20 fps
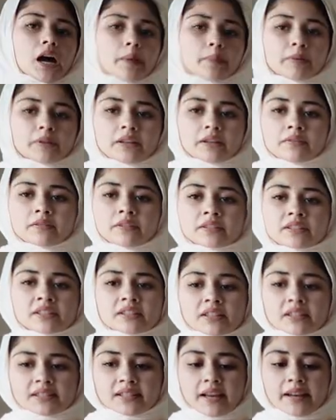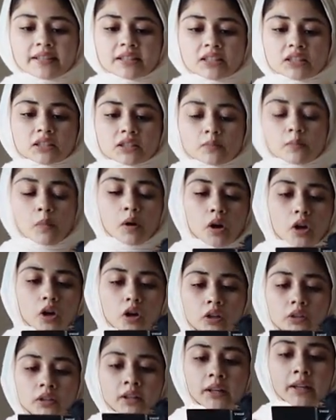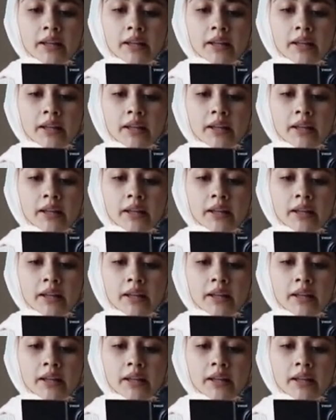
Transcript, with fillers: I believe this is a size small,